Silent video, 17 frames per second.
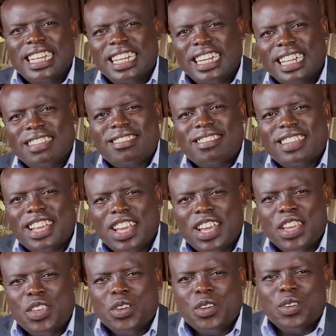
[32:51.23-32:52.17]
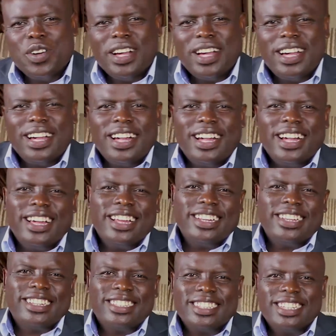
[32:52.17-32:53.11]
let's say you are
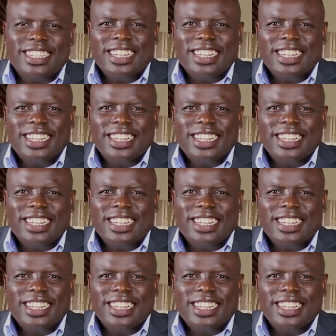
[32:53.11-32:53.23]
at